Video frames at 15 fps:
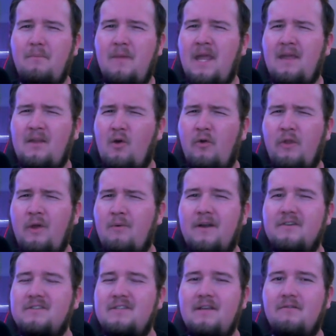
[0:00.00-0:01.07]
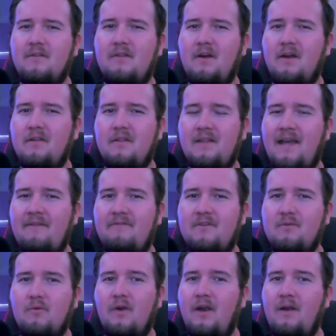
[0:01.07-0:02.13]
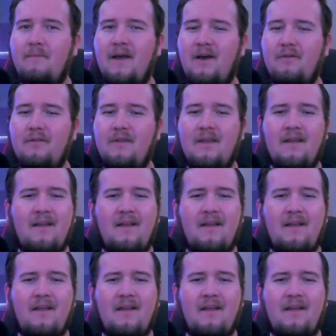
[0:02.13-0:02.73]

being the only wide receiver there that they have to worry about,